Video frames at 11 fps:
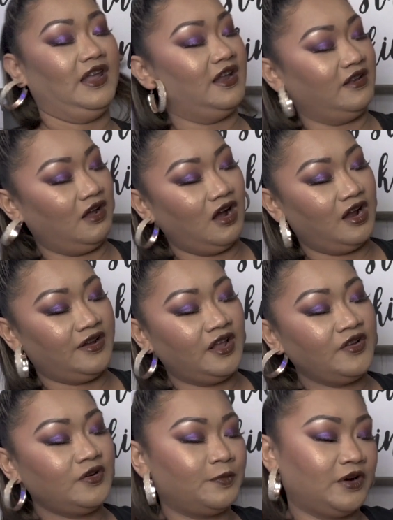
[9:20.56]
and
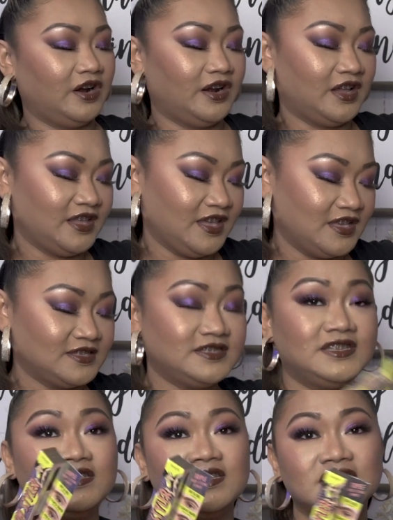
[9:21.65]
another product is,
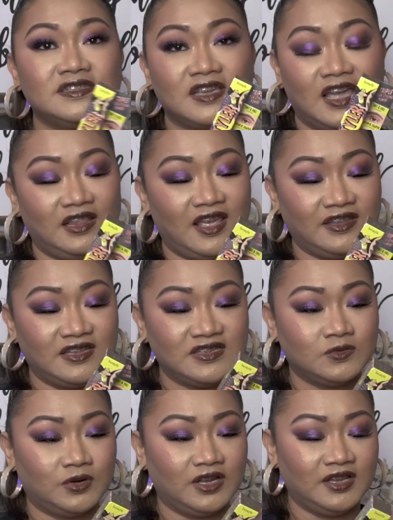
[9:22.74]
this is, I like this
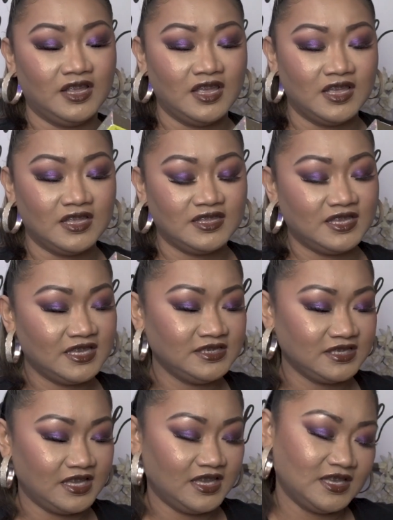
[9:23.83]
one.
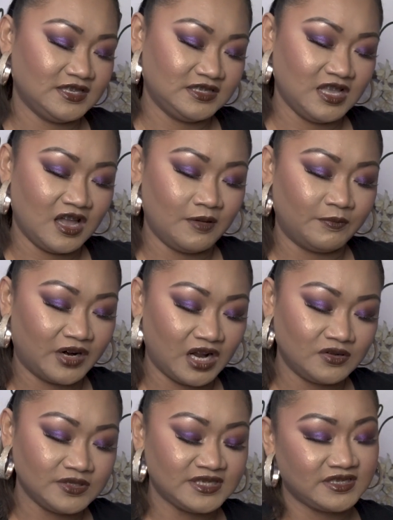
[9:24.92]
This is the
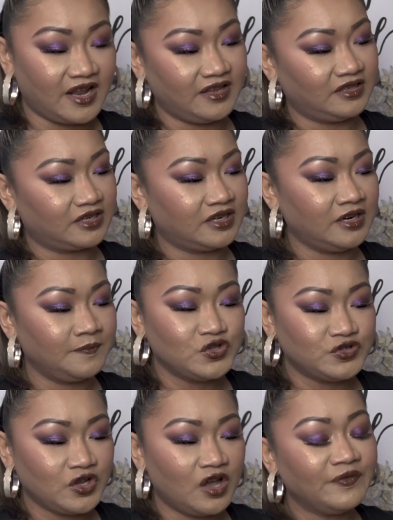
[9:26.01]
Brow Styler,
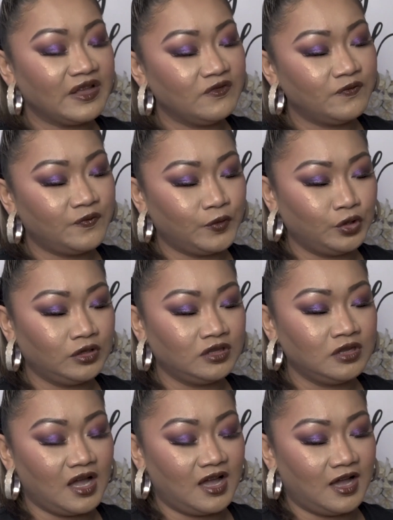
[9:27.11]
soft and
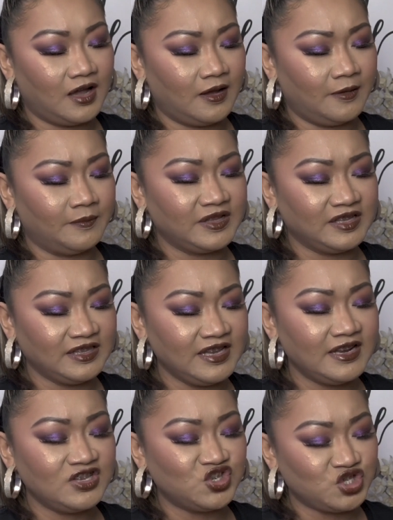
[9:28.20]
full,
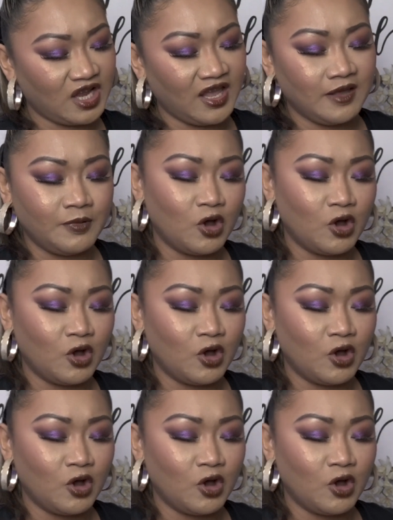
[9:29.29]
clean and shape,